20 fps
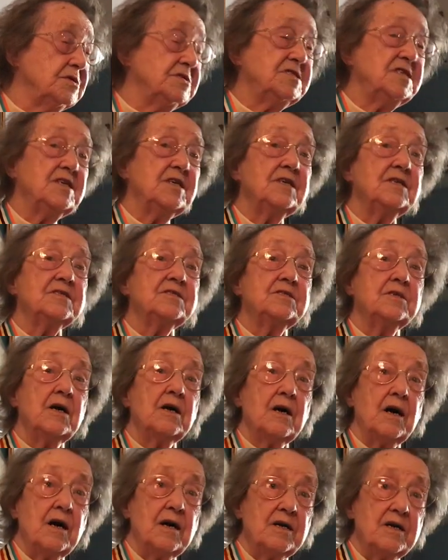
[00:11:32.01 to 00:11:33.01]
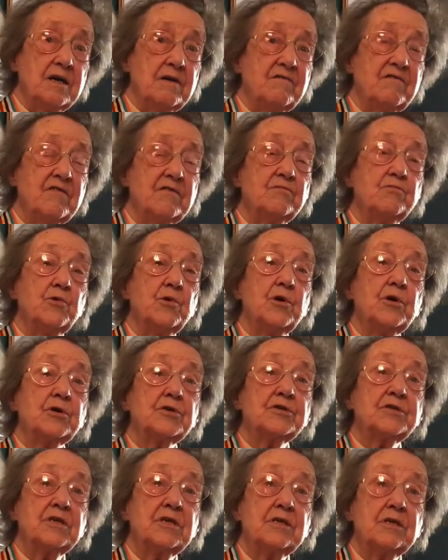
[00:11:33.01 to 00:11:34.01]
Yes, yeah, I have
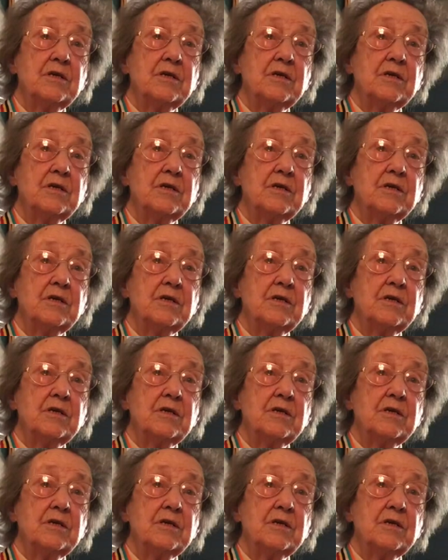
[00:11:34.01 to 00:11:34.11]
worked